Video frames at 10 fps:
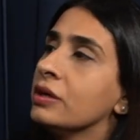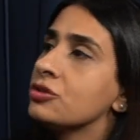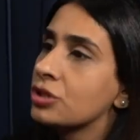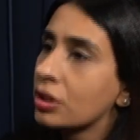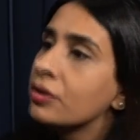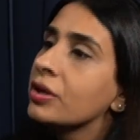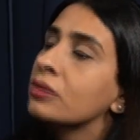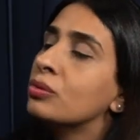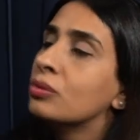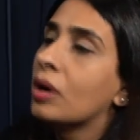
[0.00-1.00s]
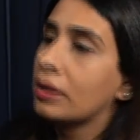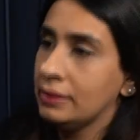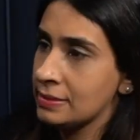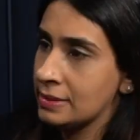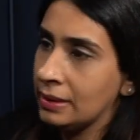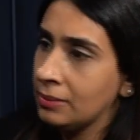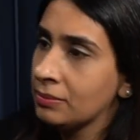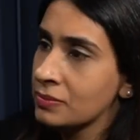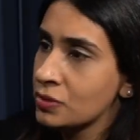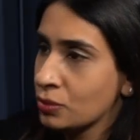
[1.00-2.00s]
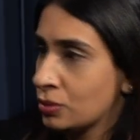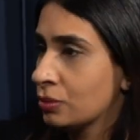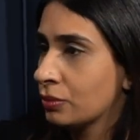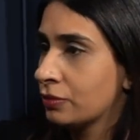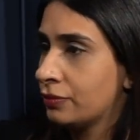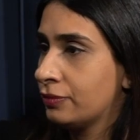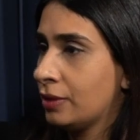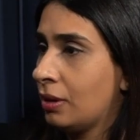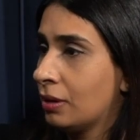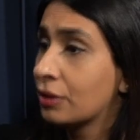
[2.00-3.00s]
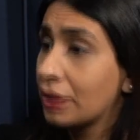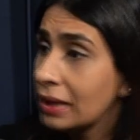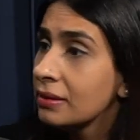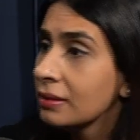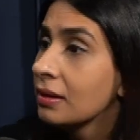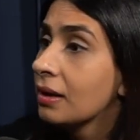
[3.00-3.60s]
children who are in the same sort of grade.